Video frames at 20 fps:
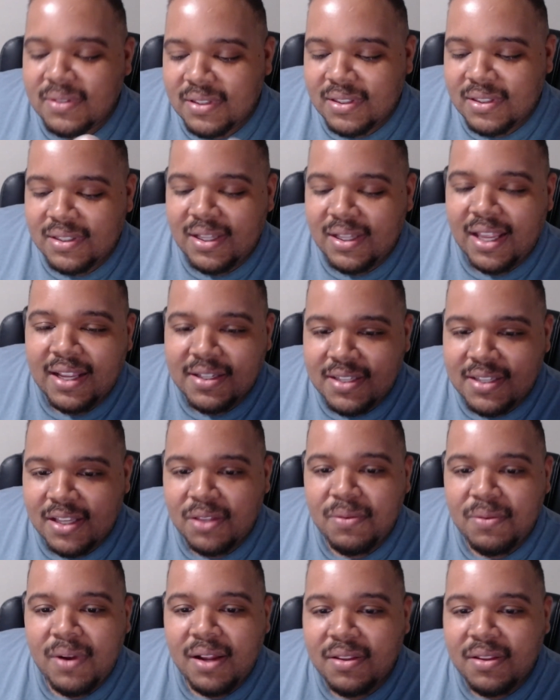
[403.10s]
like I said,
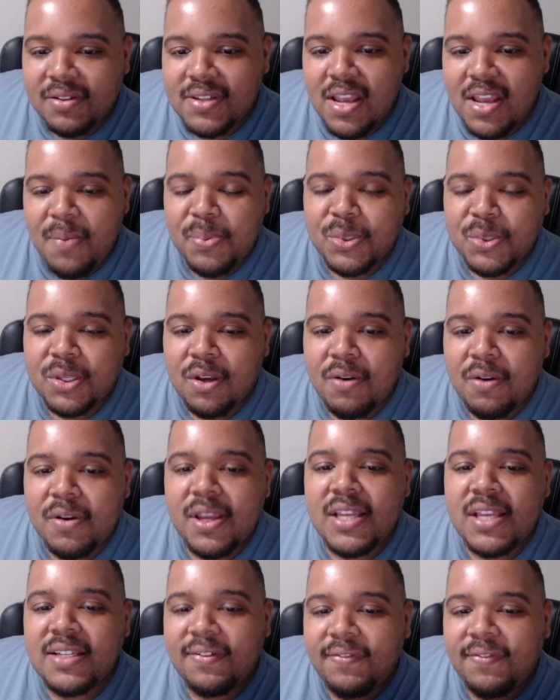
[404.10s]
throughout this episode,
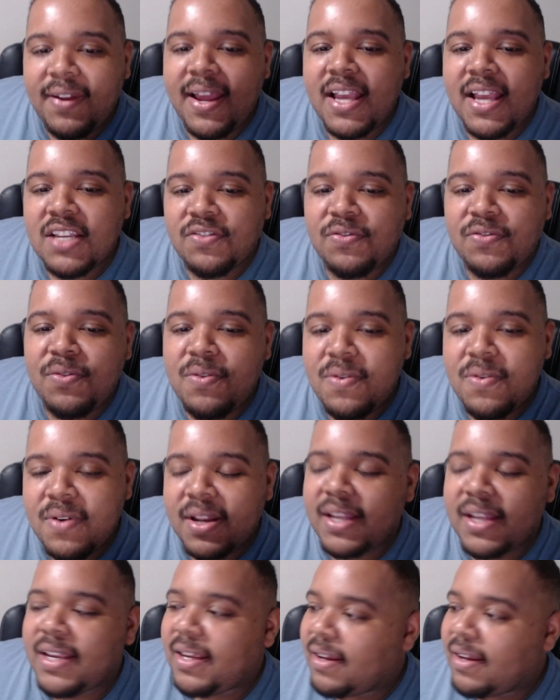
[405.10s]
it's flash
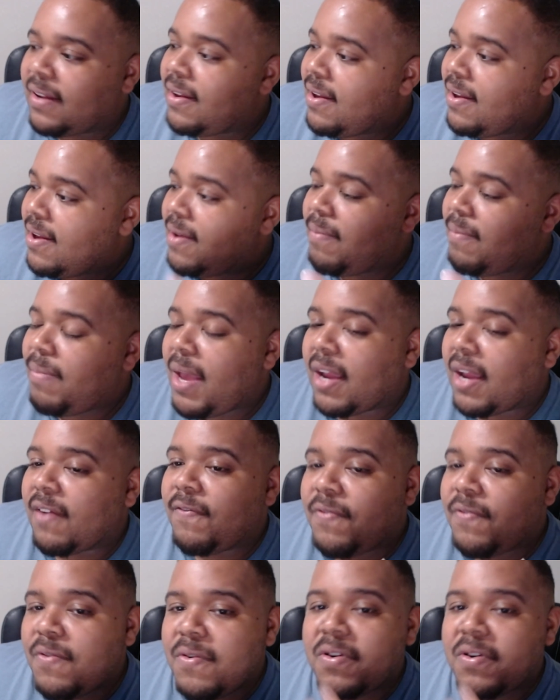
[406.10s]
forwarding back and
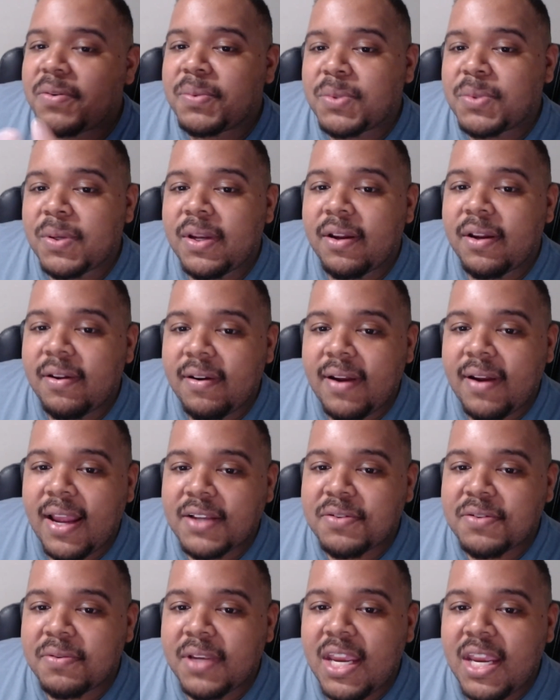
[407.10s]
forth between her
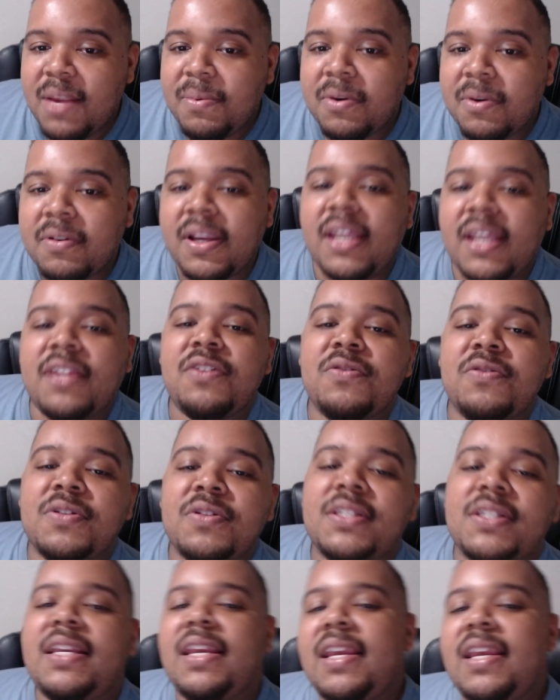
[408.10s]
interaction with Gabriel, and you're
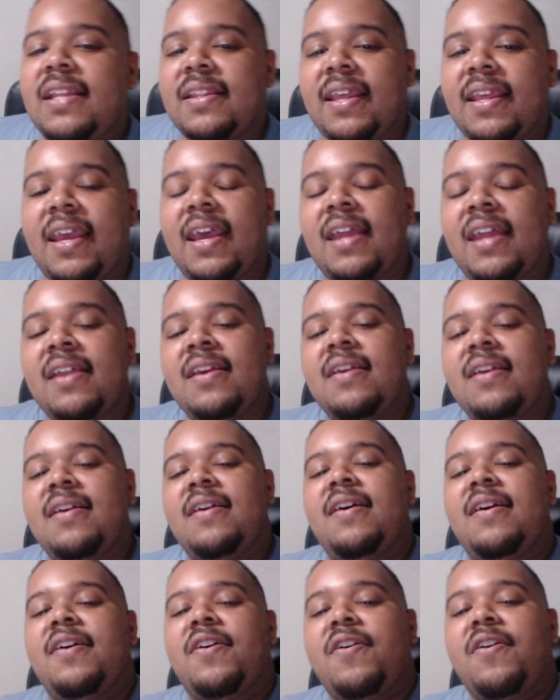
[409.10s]
seeing that
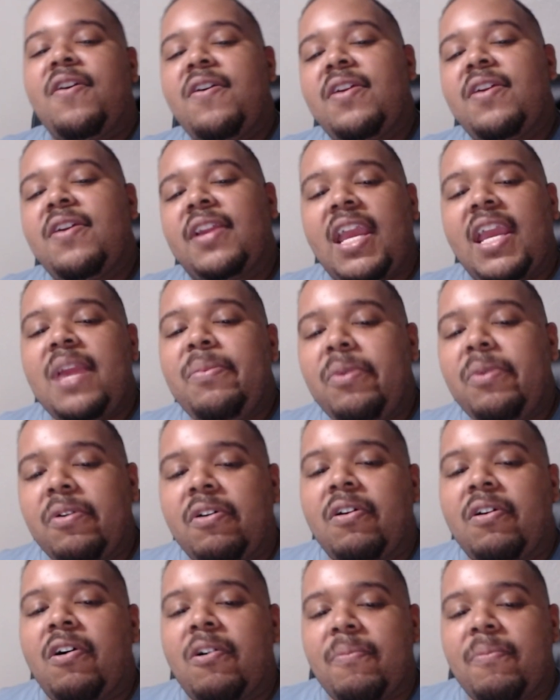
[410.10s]
her and
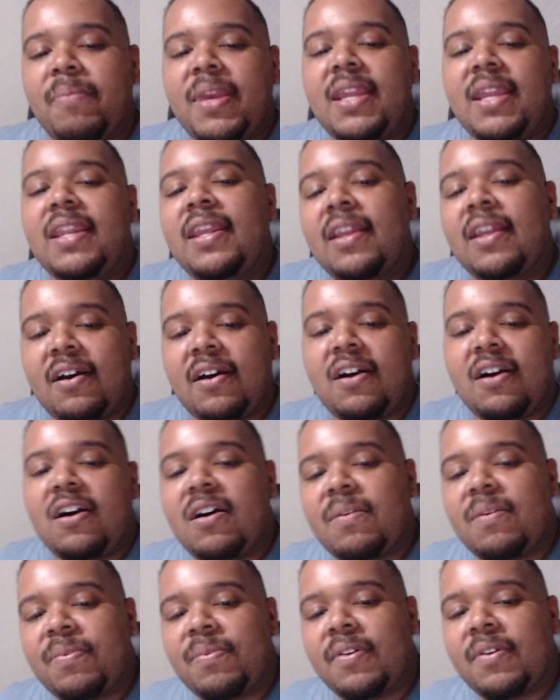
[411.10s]
Gabriel are meeting
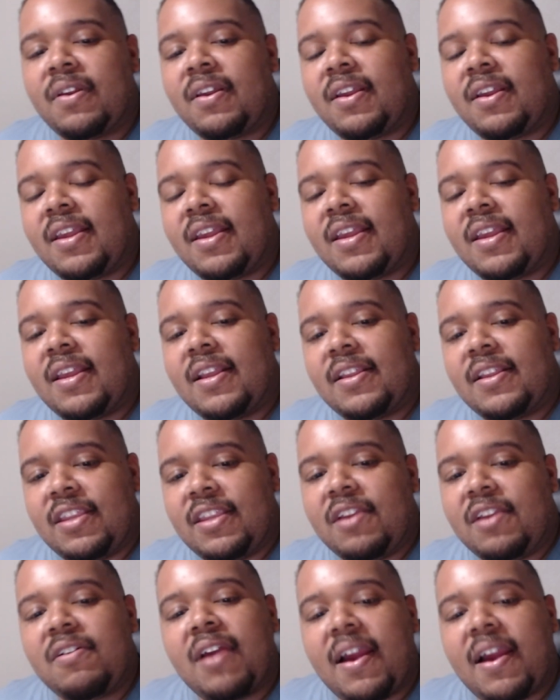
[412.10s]
up
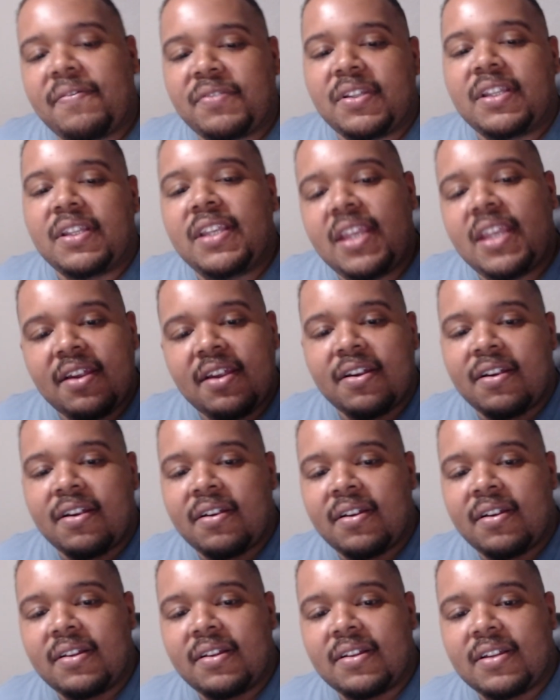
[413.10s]
year after
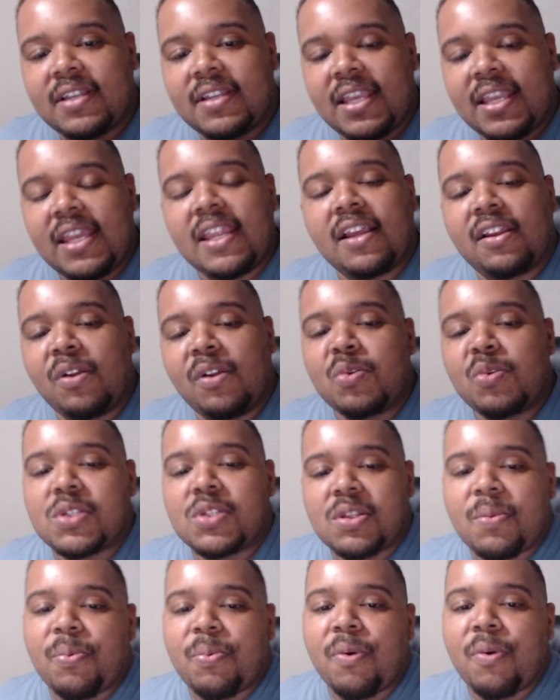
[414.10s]
year, getting closer
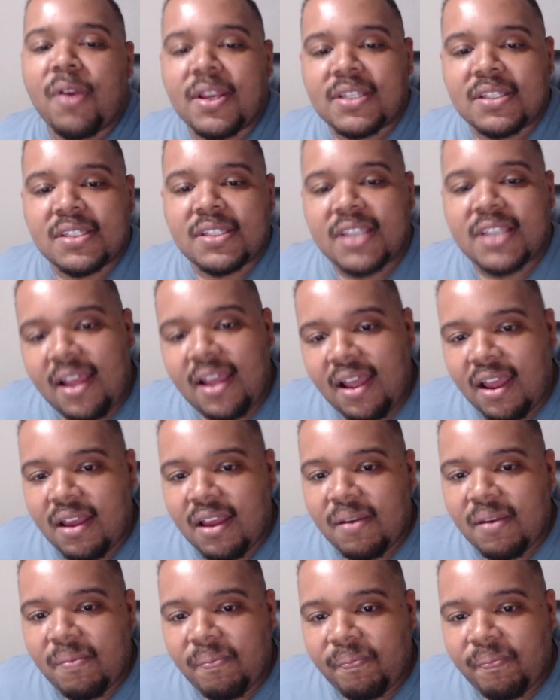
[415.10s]
to present time,